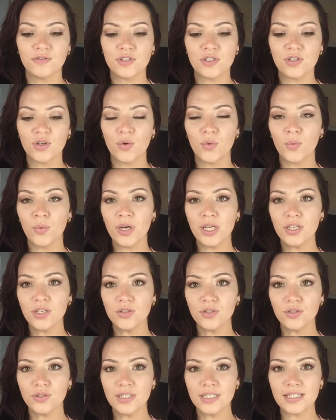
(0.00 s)
So when
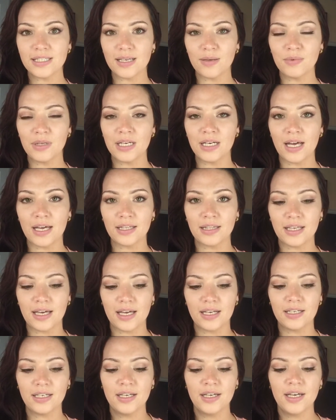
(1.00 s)
you're doing something like
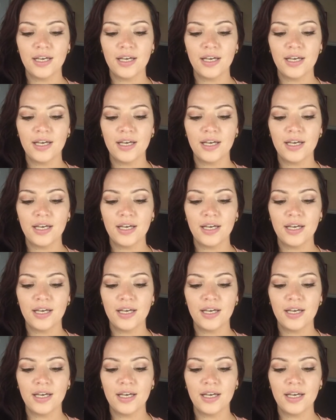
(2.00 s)
that,